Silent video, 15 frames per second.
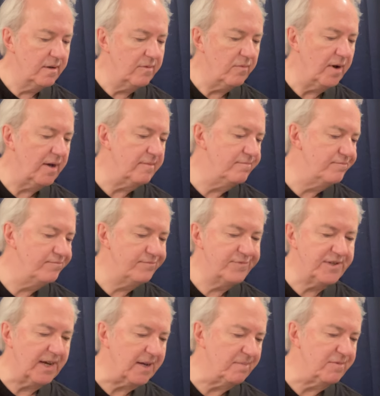well,
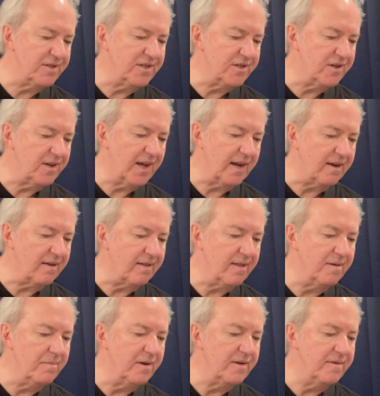second position
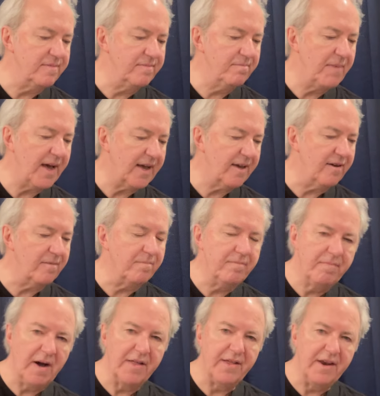technically, but back here
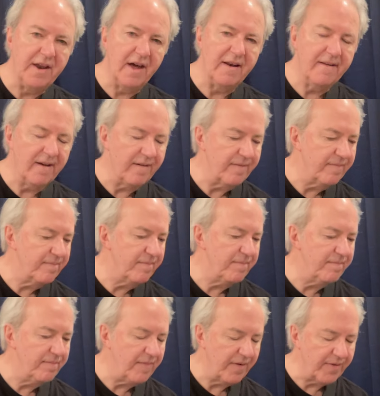by the nut
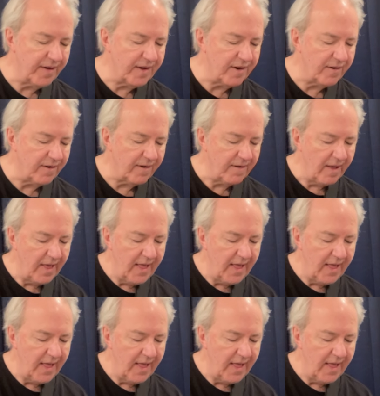of the guitar.